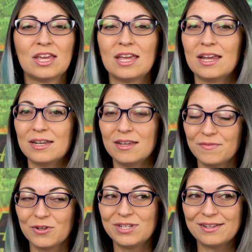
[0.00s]
And
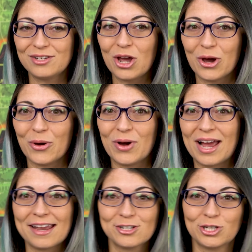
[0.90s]
if you didn't know,
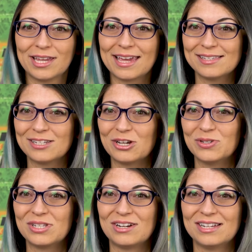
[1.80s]
I actually guest
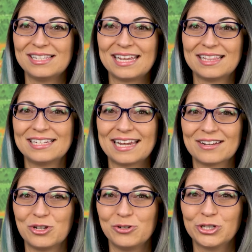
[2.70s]
host on Daily
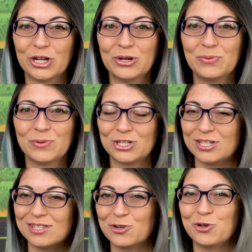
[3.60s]
Tech News Show, which
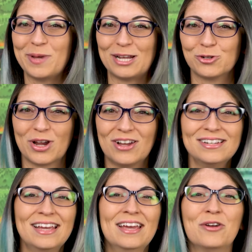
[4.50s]
is our new
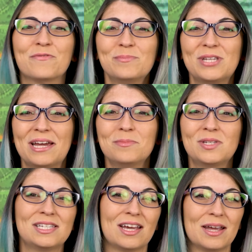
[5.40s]
Patreon, from time
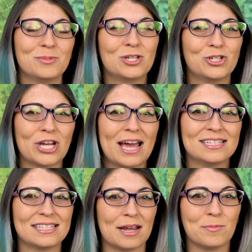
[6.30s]
to time to
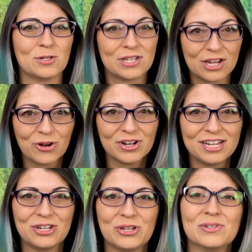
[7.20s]
chat
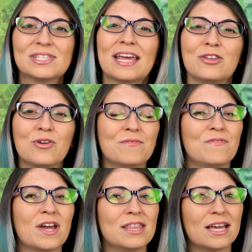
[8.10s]
cybersecurity news. And you can
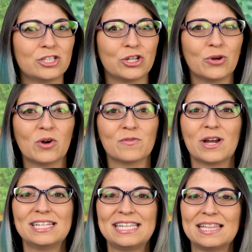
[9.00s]
find that show
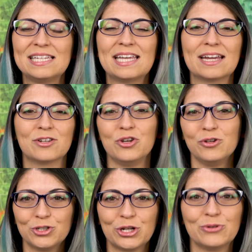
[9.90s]
over at daily tech
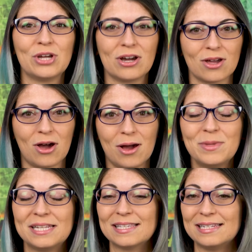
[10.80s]
news show dot
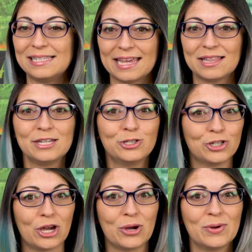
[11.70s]
com. It's a daily
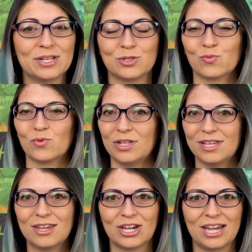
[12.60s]
show, it's
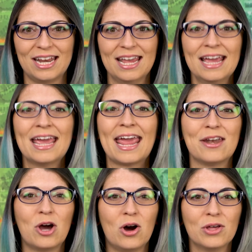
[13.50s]
really good.
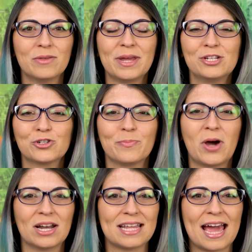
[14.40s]
And all the major
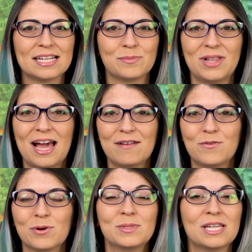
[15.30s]
podcast
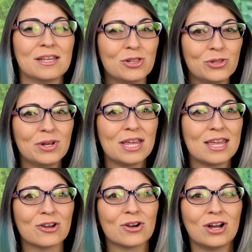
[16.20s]
platforms, including
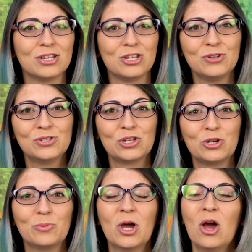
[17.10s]
here on
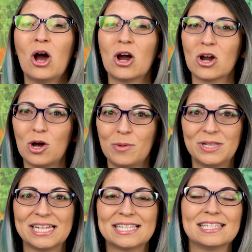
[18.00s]
YouTube, are all
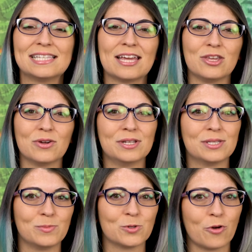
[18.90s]
places that you
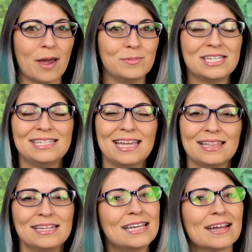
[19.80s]
can subscribe to
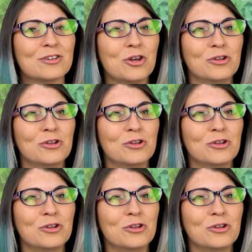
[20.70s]
Daily Tech